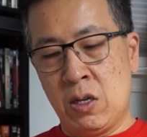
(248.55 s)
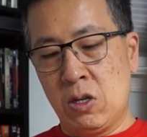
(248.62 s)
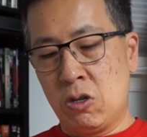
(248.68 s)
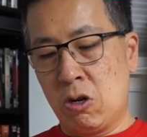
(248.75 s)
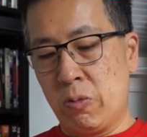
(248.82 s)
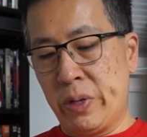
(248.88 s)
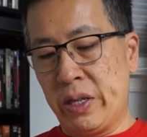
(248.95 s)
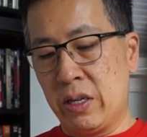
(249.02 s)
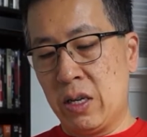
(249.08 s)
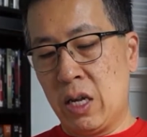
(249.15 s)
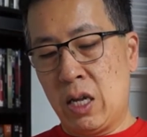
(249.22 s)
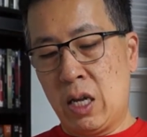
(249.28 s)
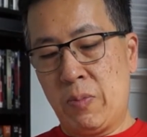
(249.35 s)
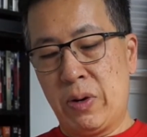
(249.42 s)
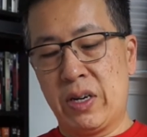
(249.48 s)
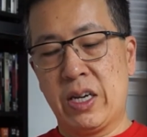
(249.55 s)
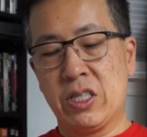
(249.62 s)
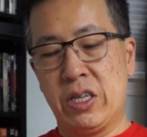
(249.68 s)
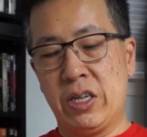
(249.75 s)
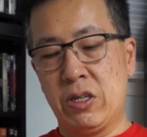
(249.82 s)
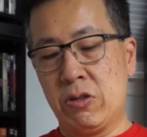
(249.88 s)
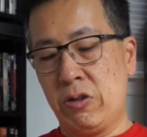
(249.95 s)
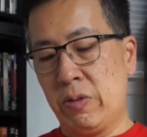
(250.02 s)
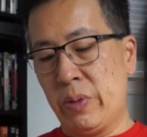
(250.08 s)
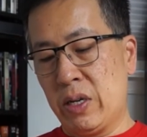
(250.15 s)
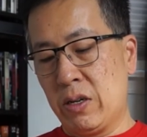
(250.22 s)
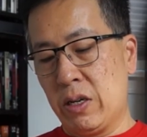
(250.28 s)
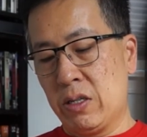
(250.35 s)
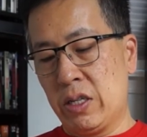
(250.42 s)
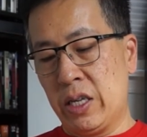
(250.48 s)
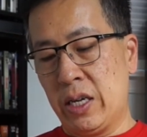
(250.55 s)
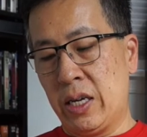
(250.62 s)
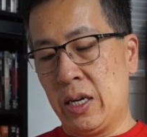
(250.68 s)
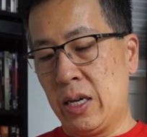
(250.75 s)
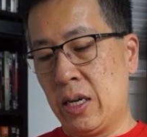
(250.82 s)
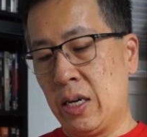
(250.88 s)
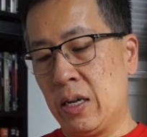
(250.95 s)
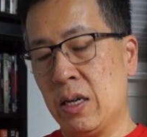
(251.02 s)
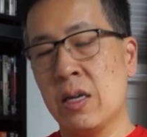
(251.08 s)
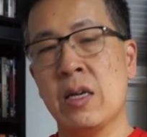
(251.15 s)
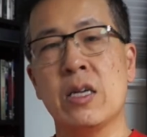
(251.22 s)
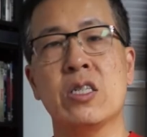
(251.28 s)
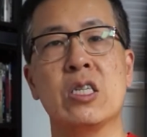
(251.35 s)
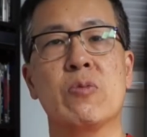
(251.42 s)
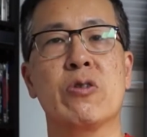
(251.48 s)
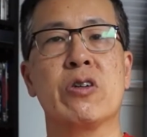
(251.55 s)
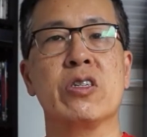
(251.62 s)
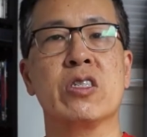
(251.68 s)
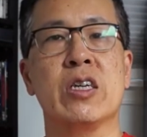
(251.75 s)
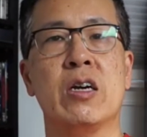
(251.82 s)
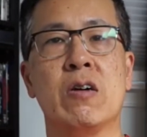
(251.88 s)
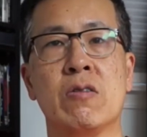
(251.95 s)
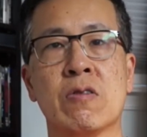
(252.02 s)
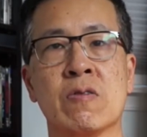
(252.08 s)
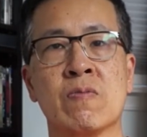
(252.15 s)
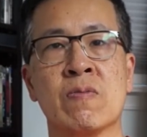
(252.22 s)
turbulent production history because the Seymour Cassell,